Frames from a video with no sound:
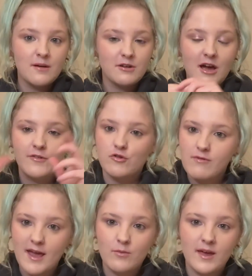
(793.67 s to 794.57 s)
I'm going to have a
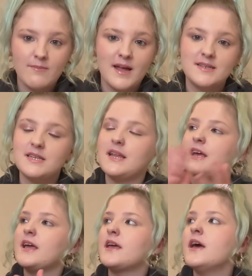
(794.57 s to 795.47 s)
great week
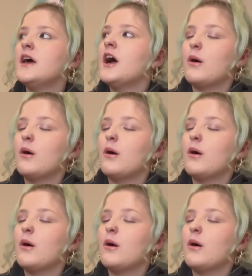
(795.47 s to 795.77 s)
mentally.